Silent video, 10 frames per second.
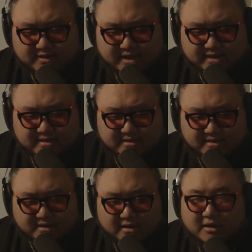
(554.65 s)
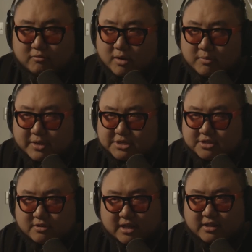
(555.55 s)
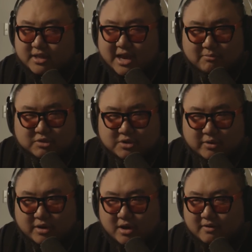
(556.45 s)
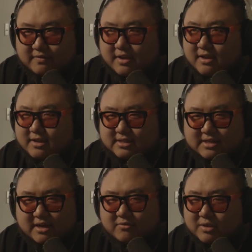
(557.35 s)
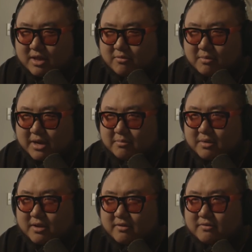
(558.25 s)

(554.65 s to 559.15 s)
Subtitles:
like a runway show, like the cameras going off. That's kind of what that reminded me